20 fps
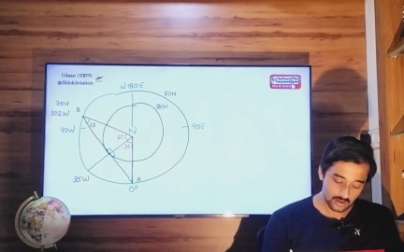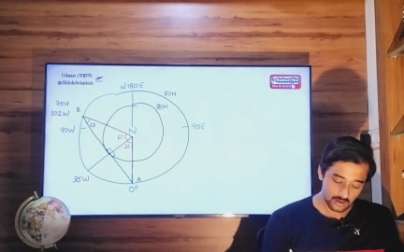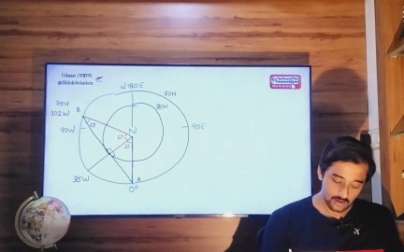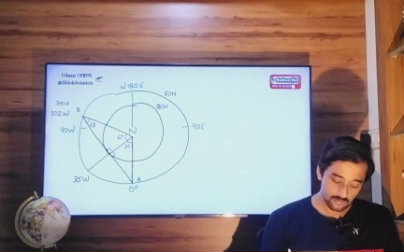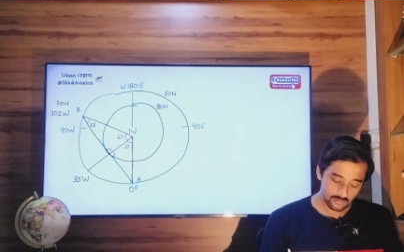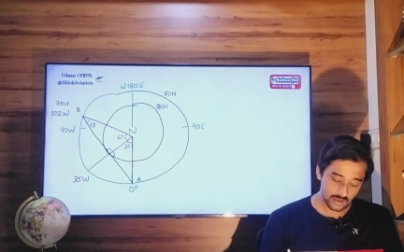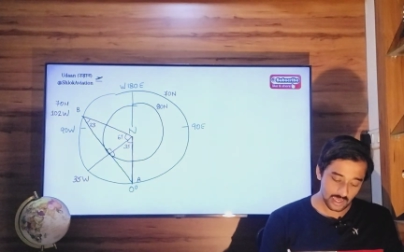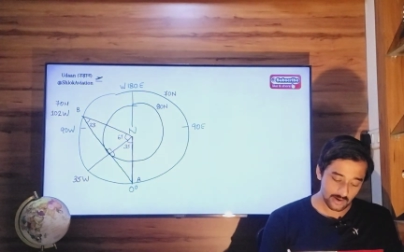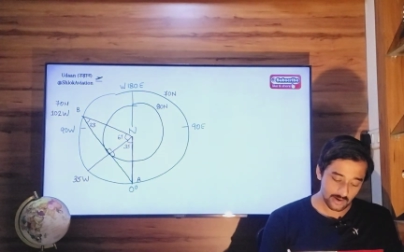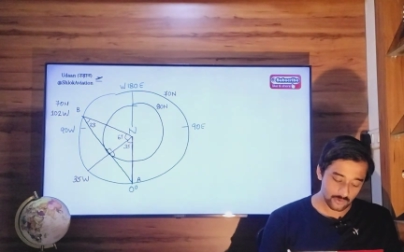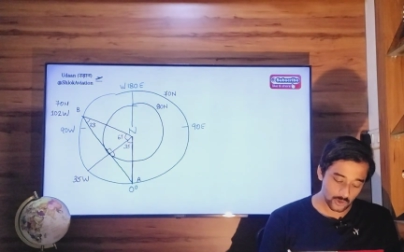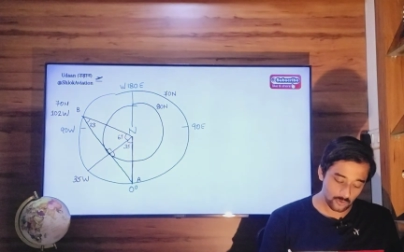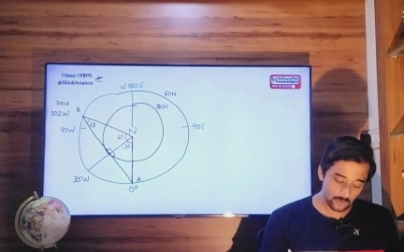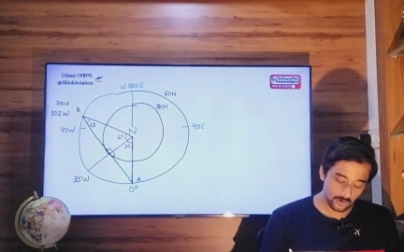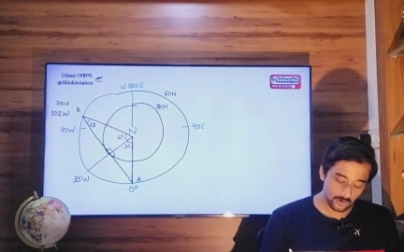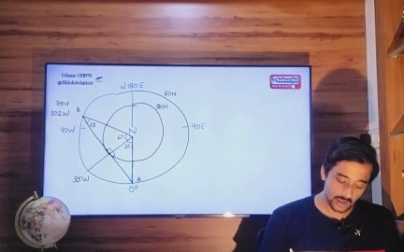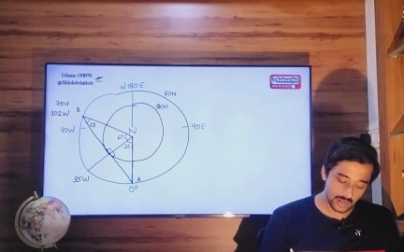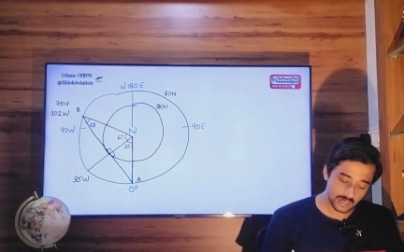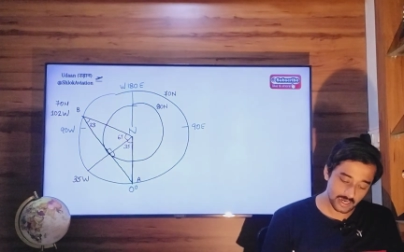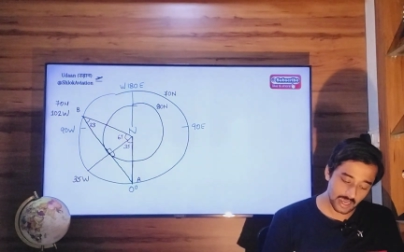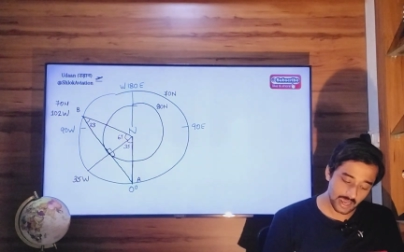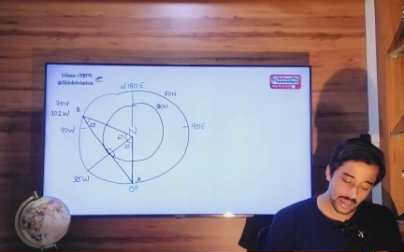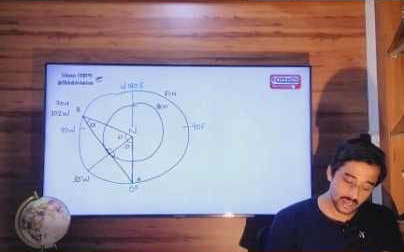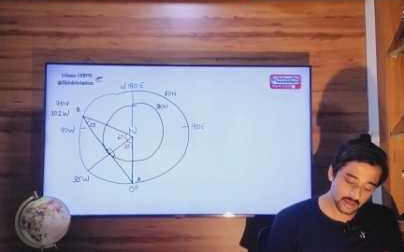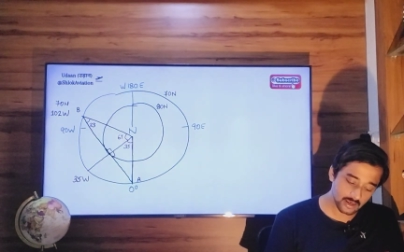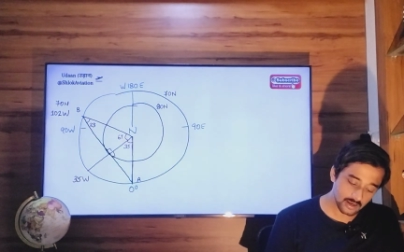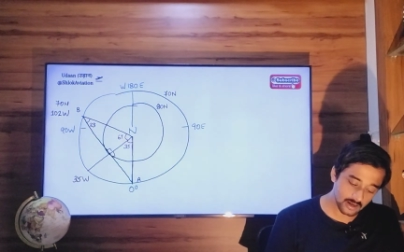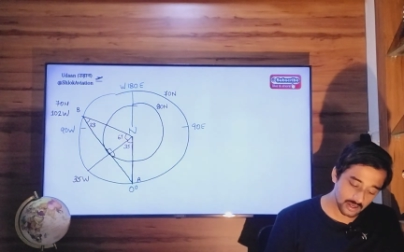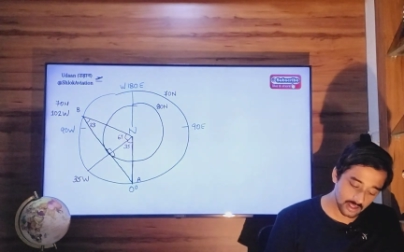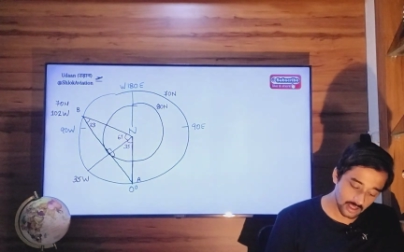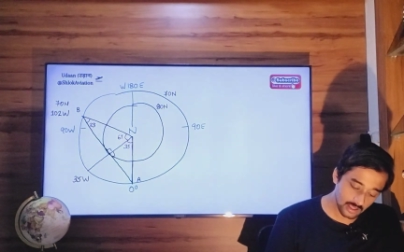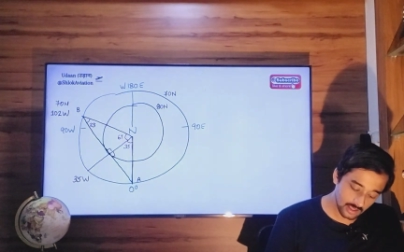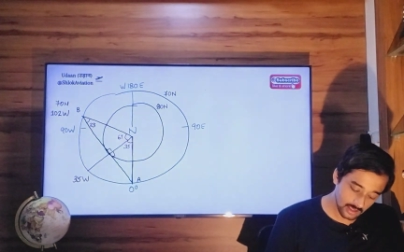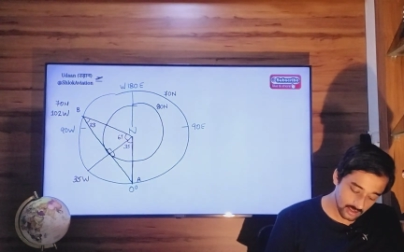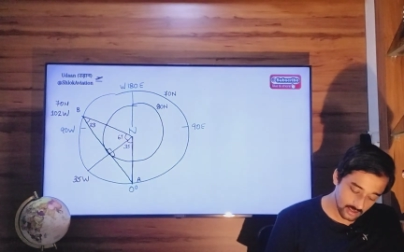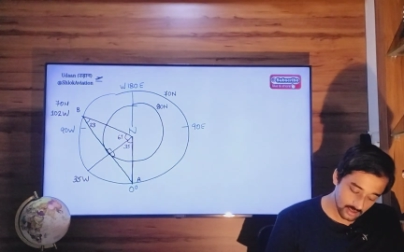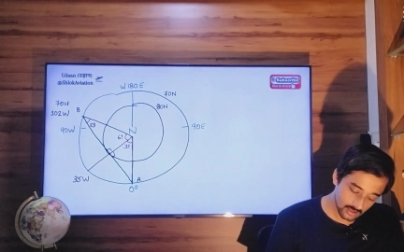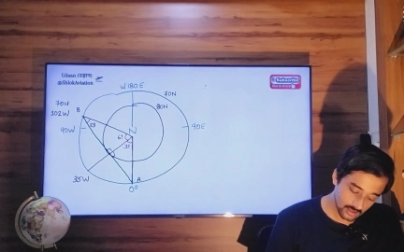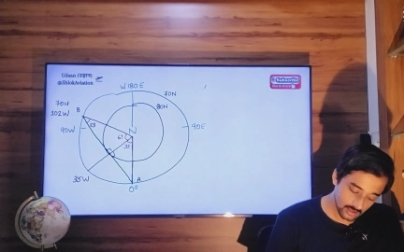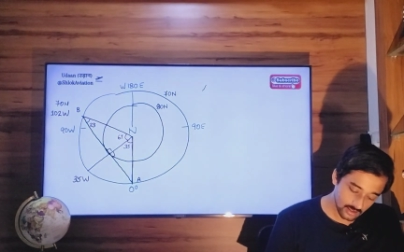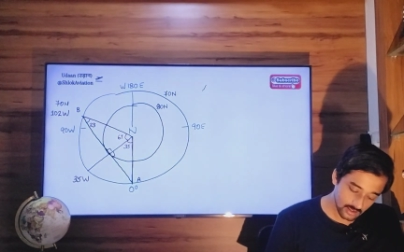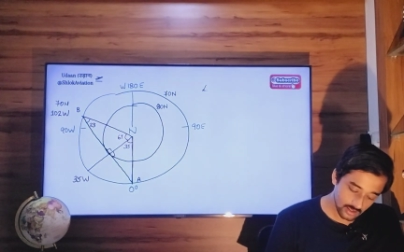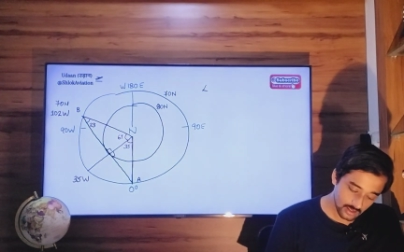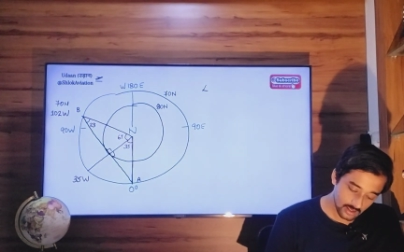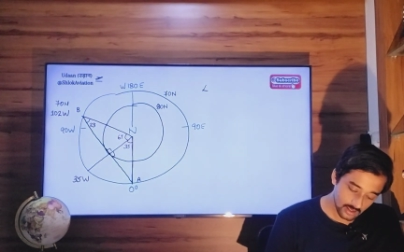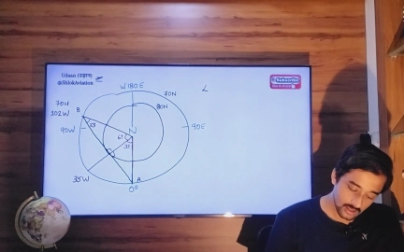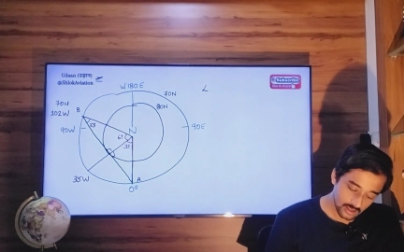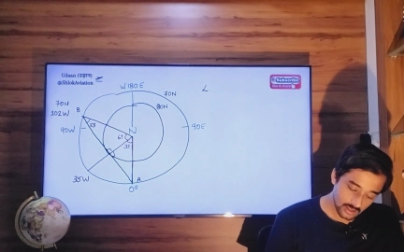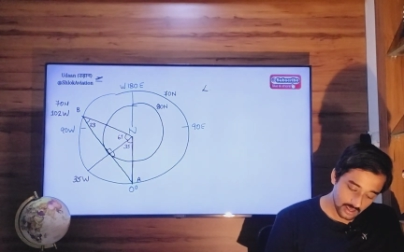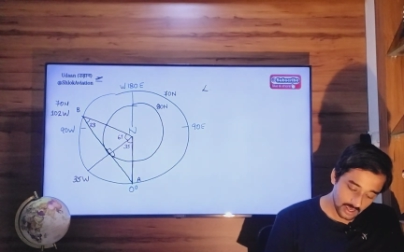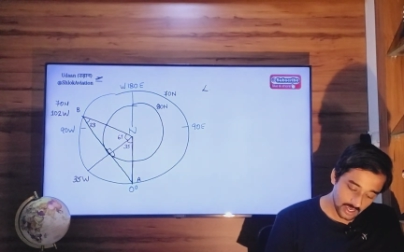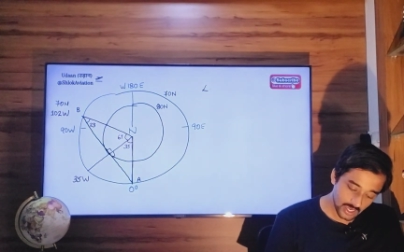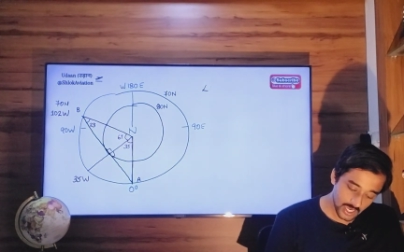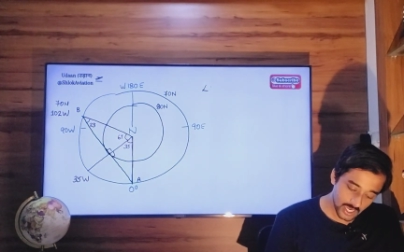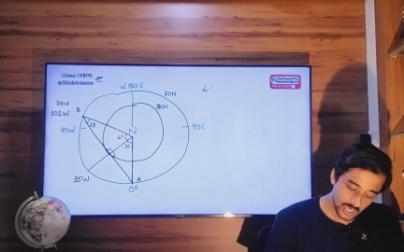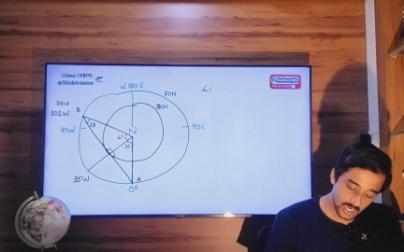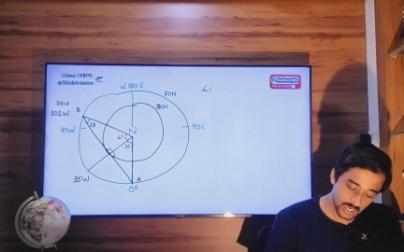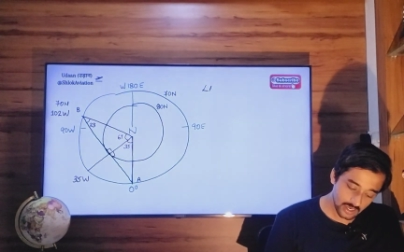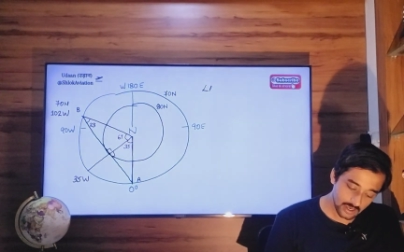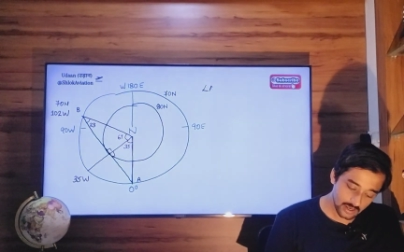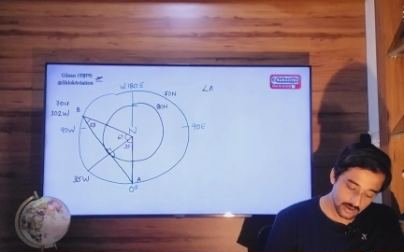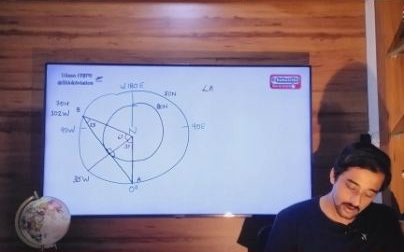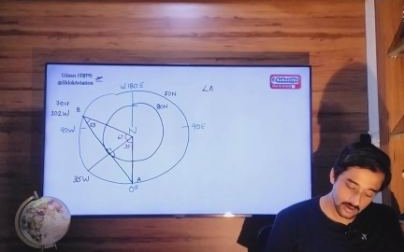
we have to find angle ABN,